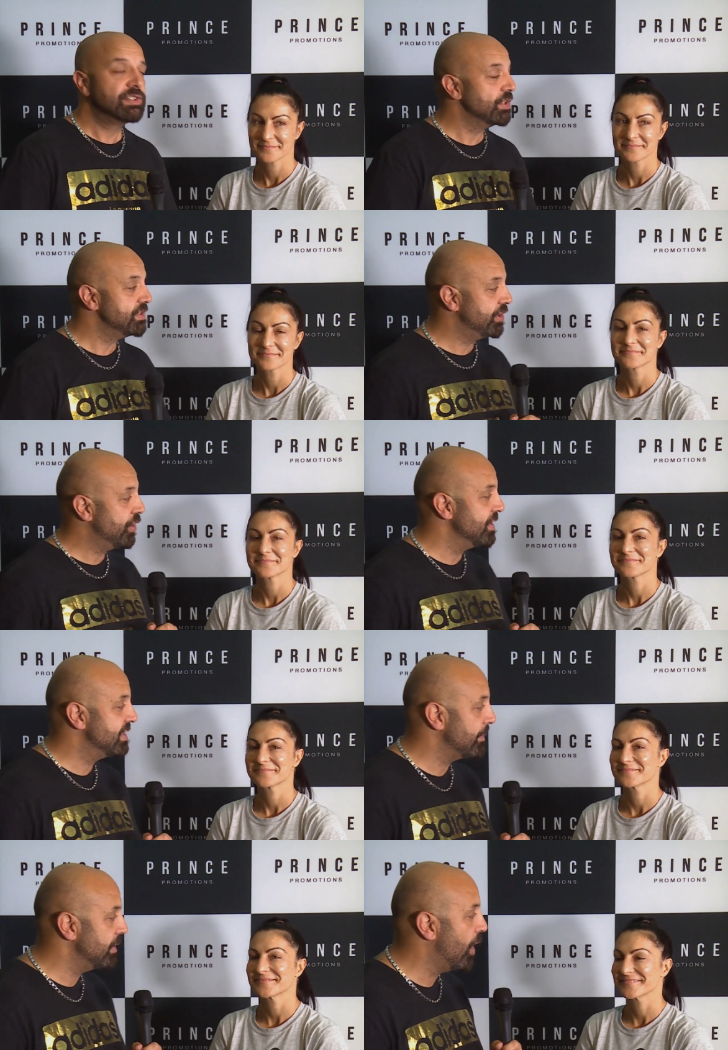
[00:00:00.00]
Speaker 1: Susie Q, the
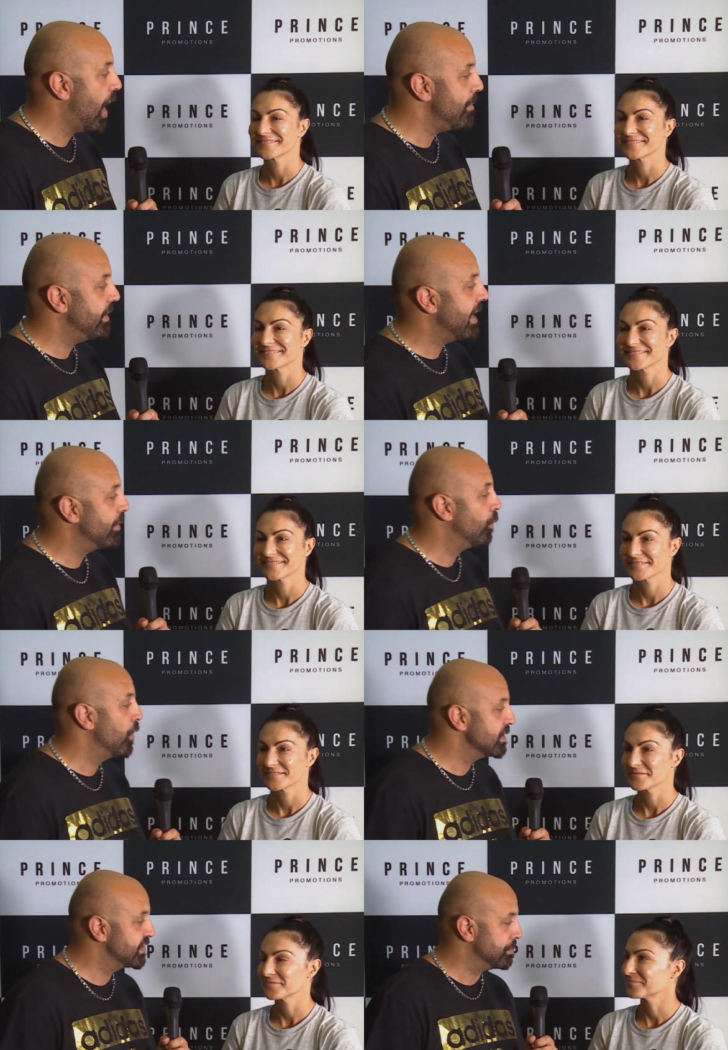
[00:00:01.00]
WIBA
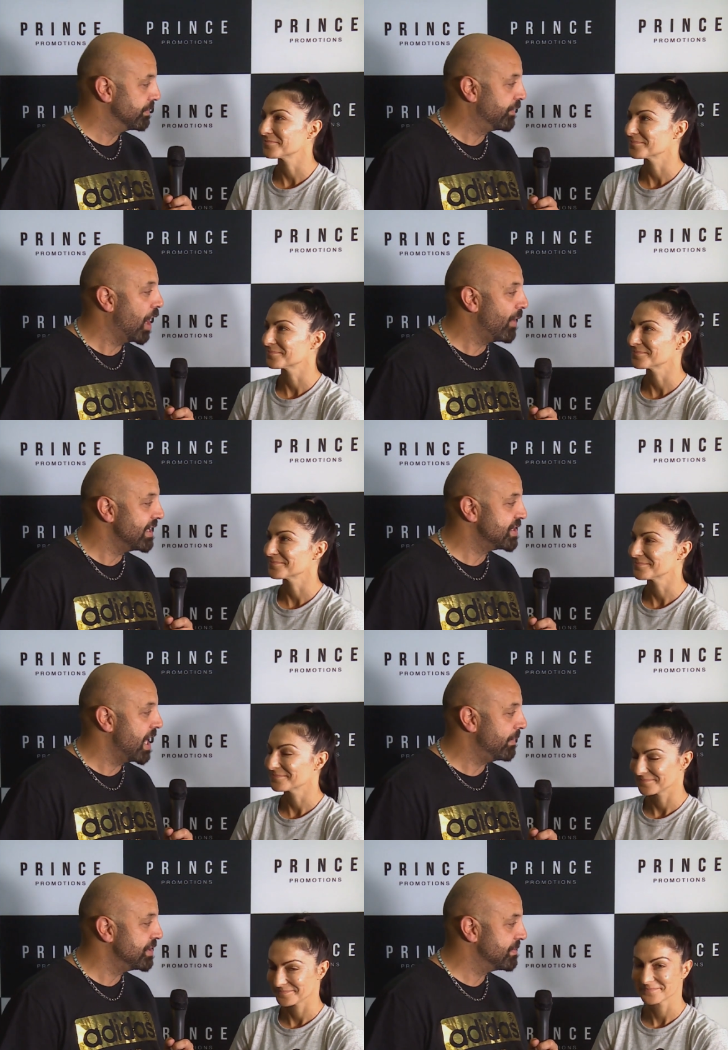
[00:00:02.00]
World Super Flyweight
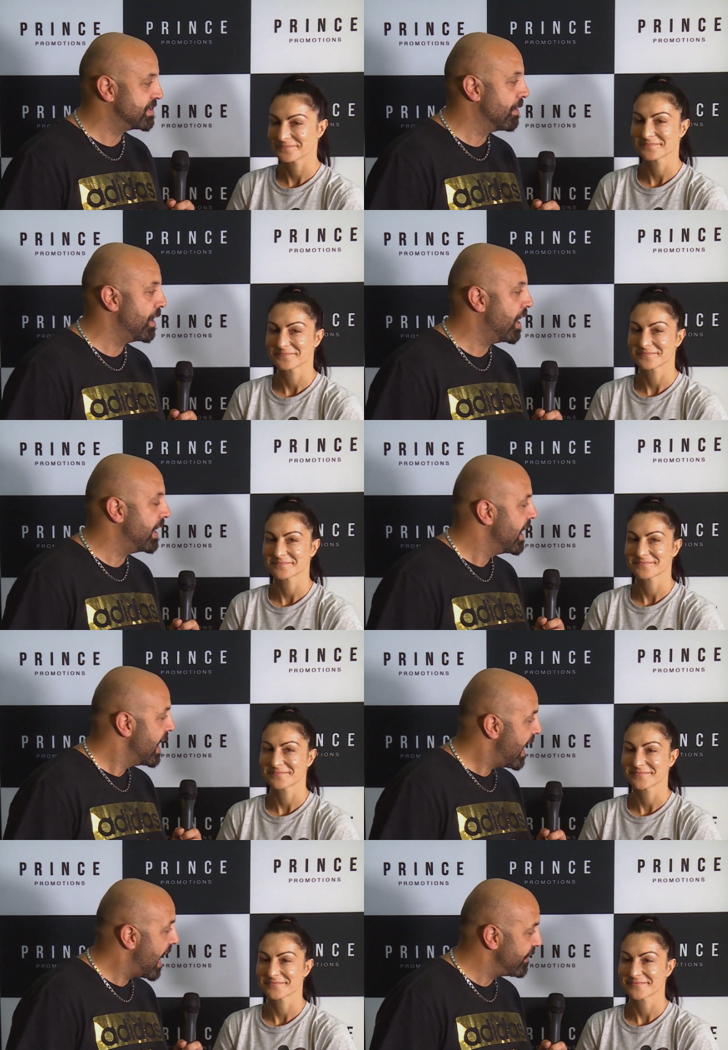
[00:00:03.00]
Championship tomorrow night.
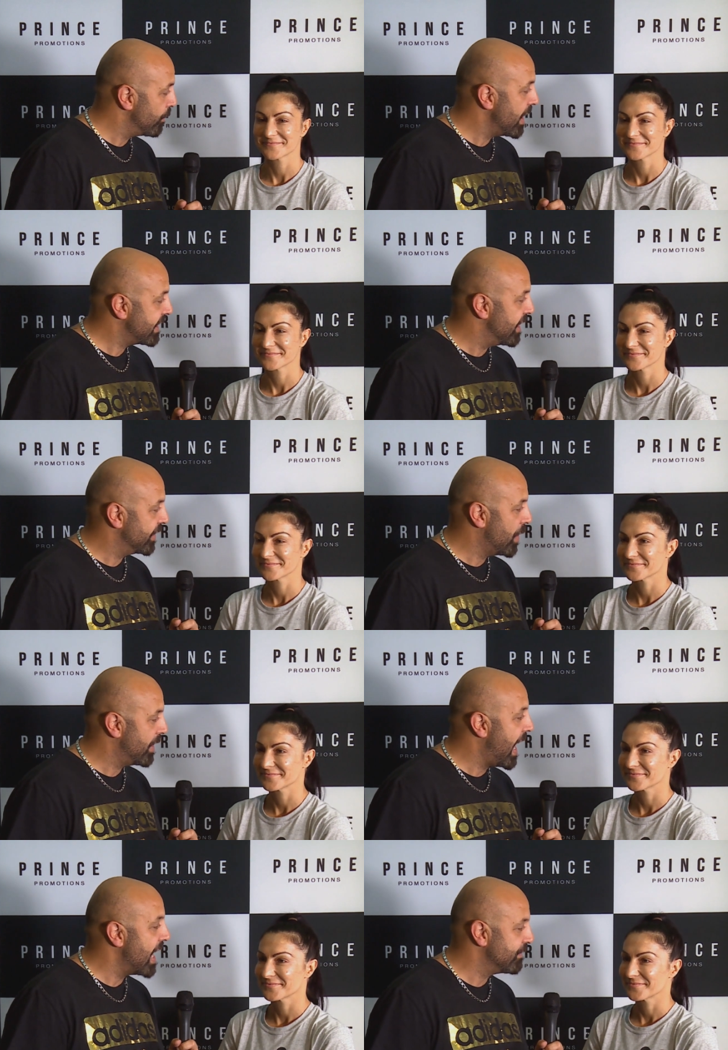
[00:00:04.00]
How'd the weight cut go
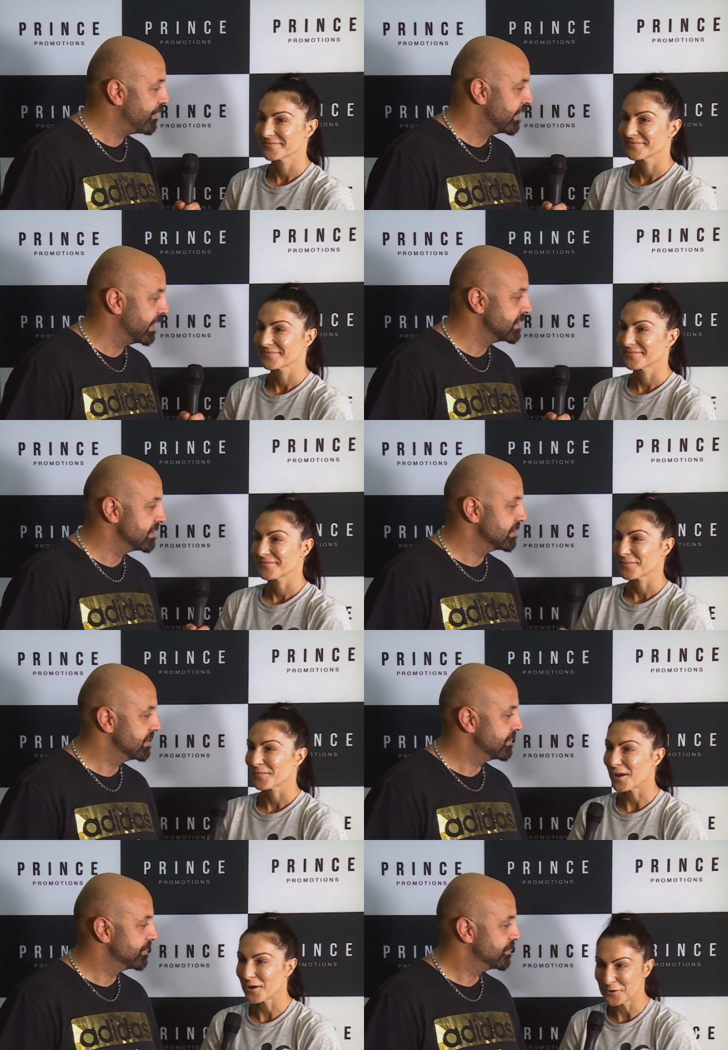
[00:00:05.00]
and how you feeling?
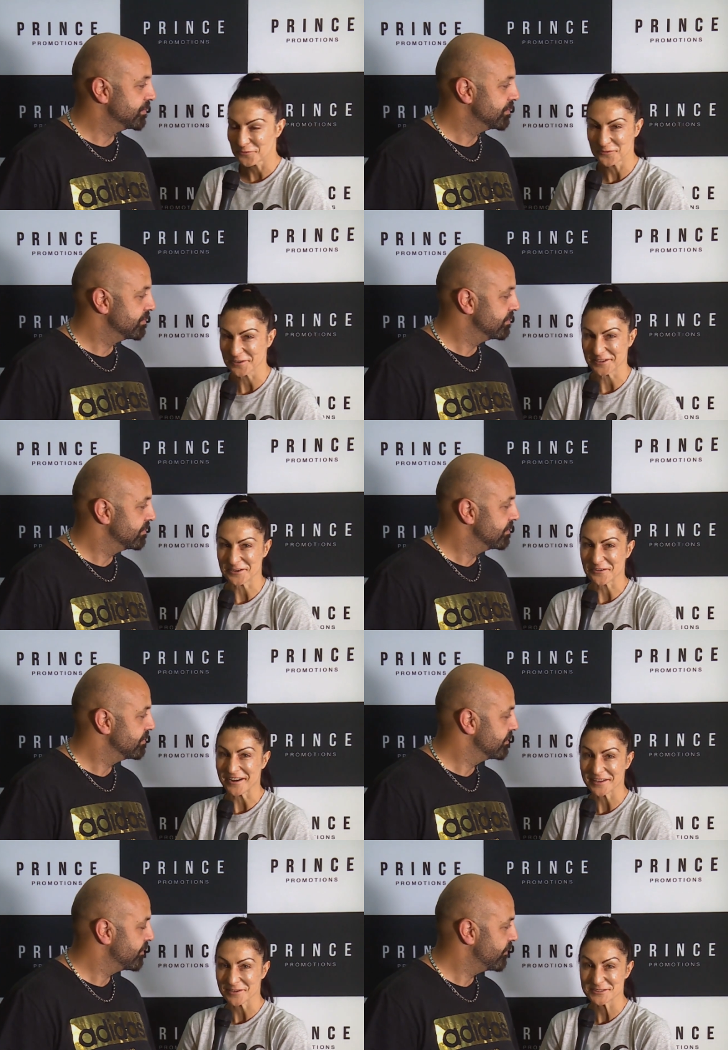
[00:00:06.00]
Speaker 2: Oh, I'm feeling
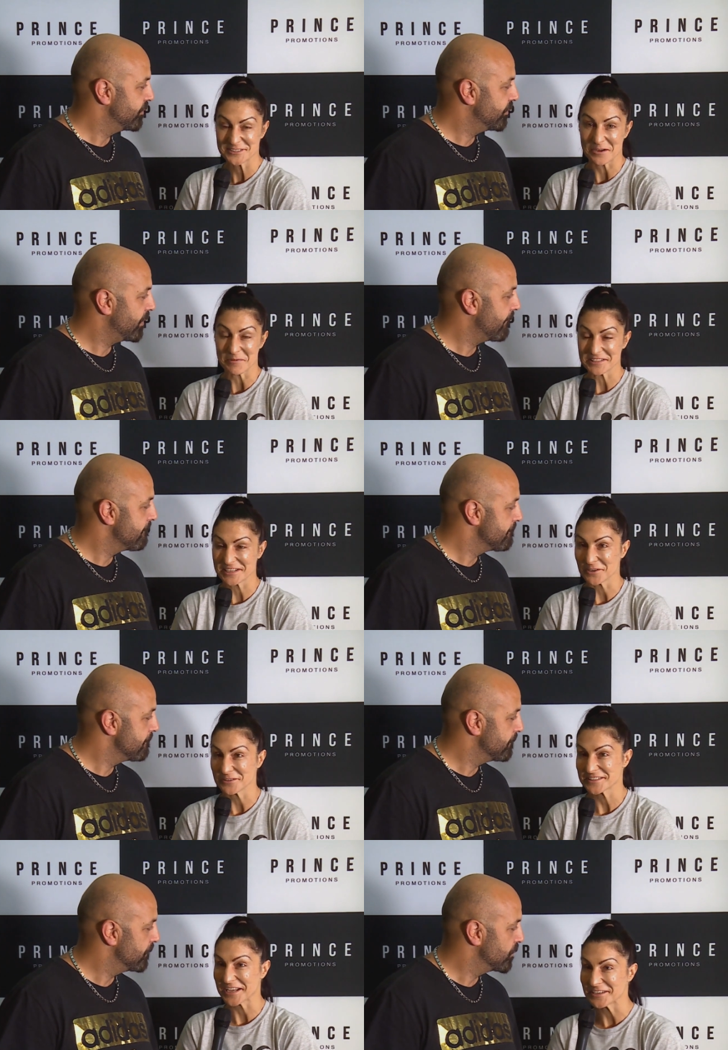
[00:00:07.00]
great. I just can't wait to get
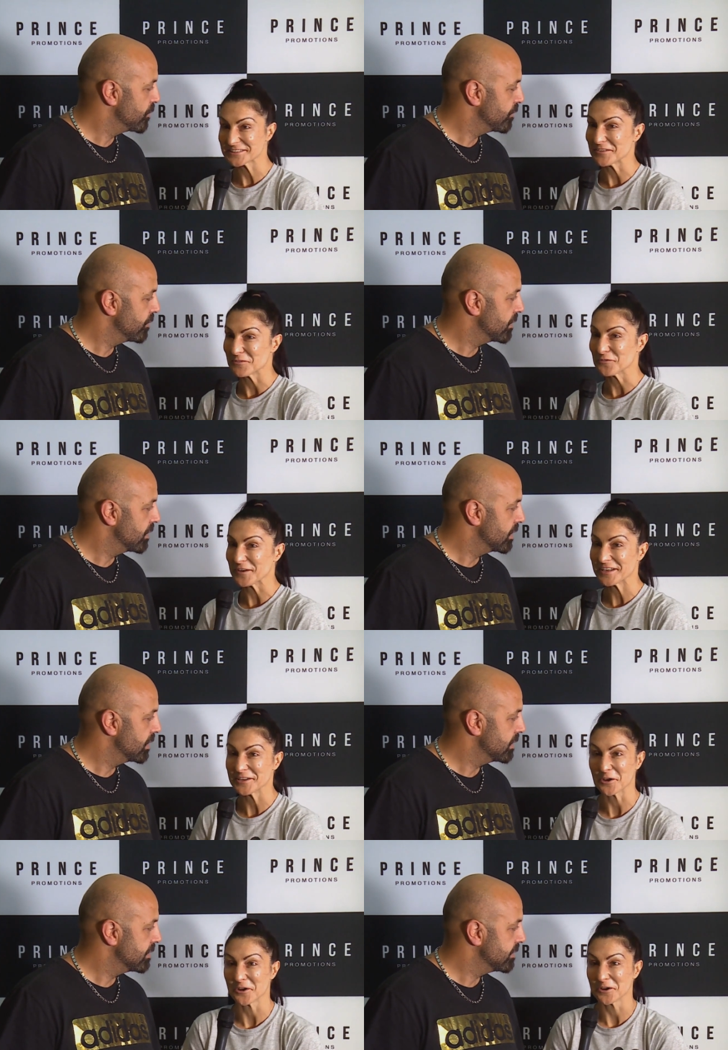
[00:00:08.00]
on the scales, have a
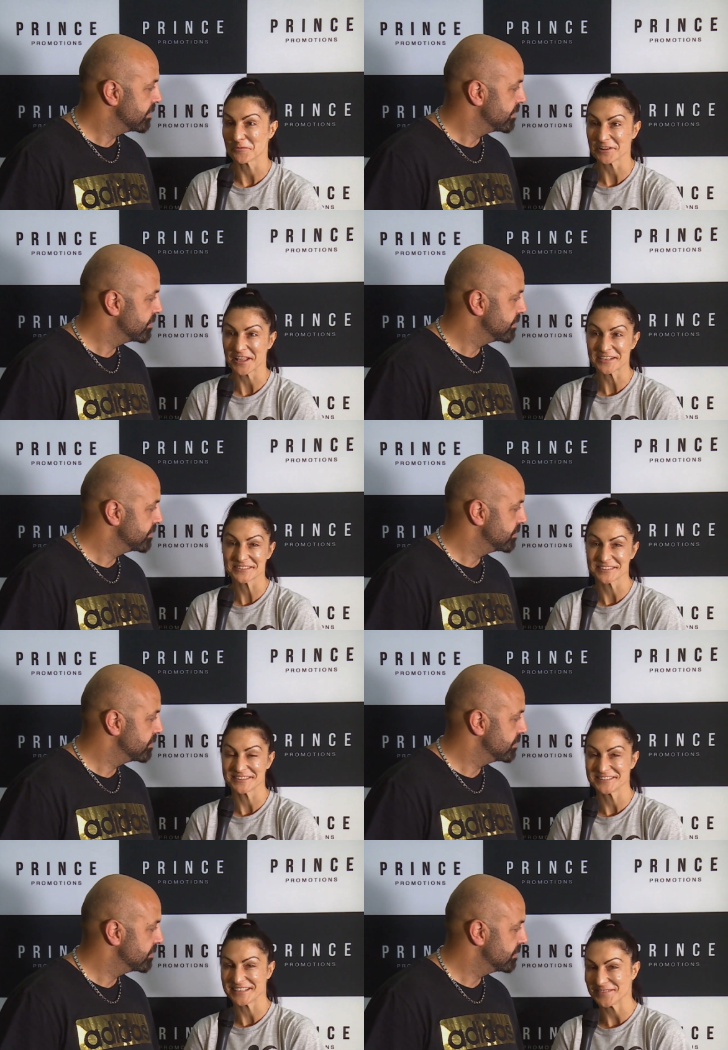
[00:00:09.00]
feed, go home, relax,
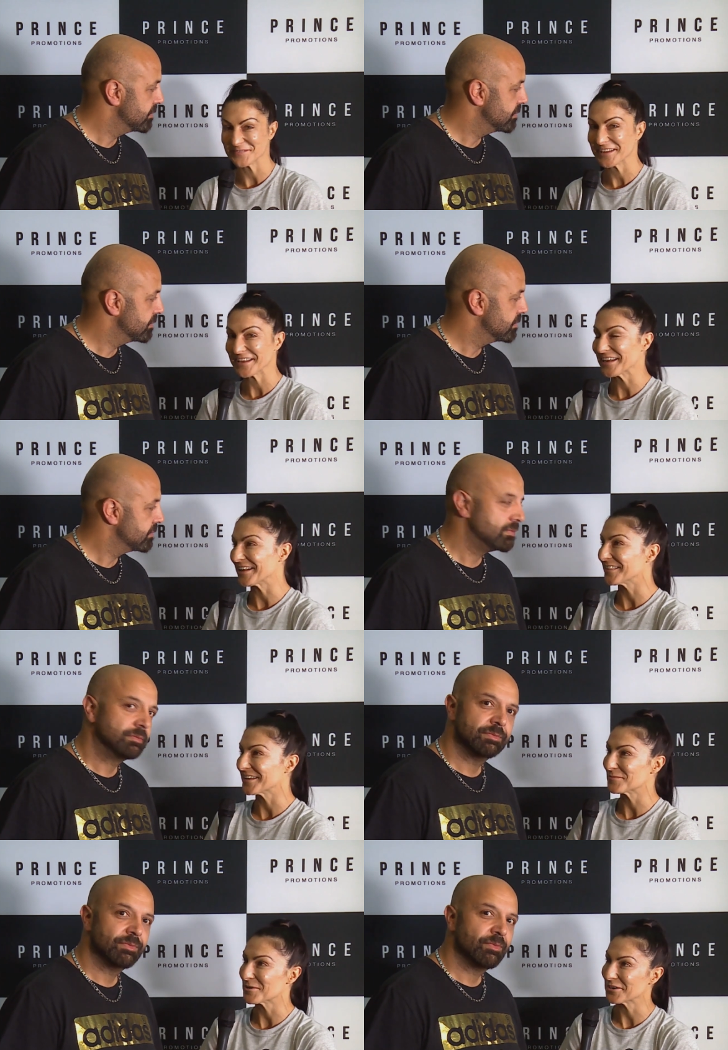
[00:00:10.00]
and um, yeah, get in
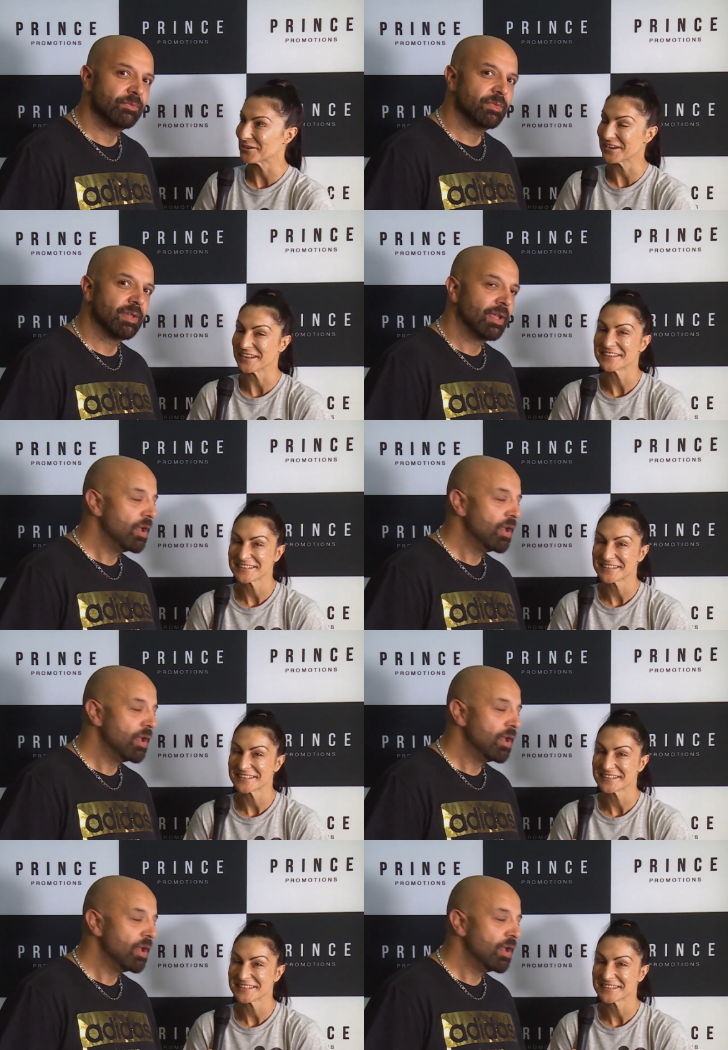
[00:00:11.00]
there tomorrow night.